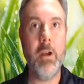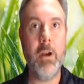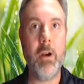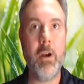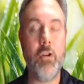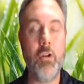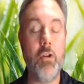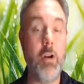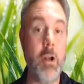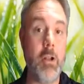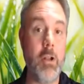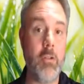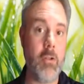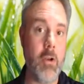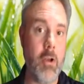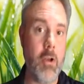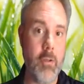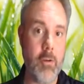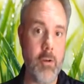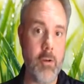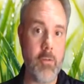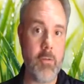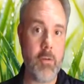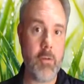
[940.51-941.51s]
across all
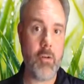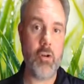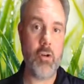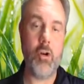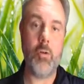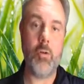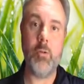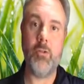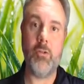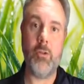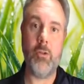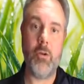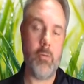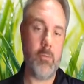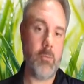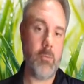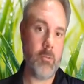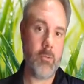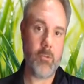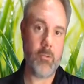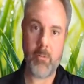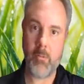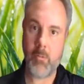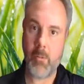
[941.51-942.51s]
the different
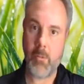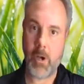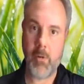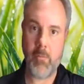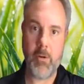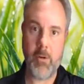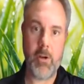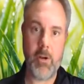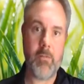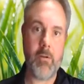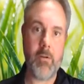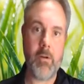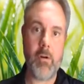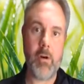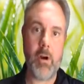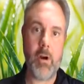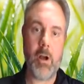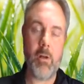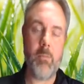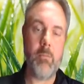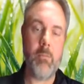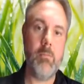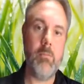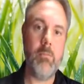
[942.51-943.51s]
chromosomes of a different
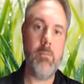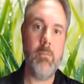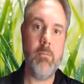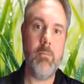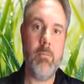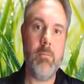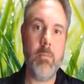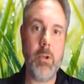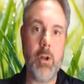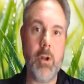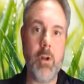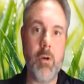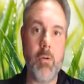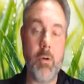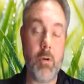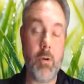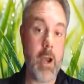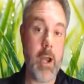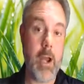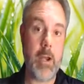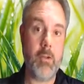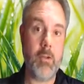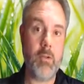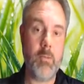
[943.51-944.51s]
crop, or
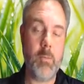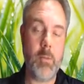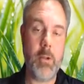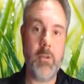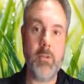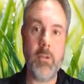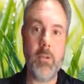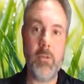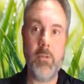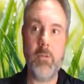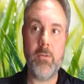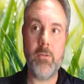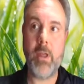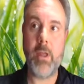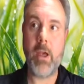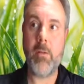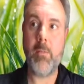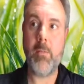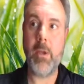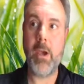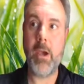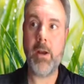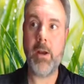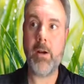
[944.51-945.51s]
any species for
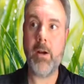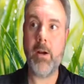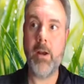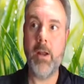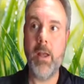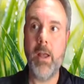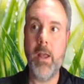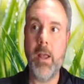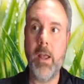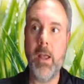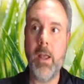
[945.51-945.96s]
that matter.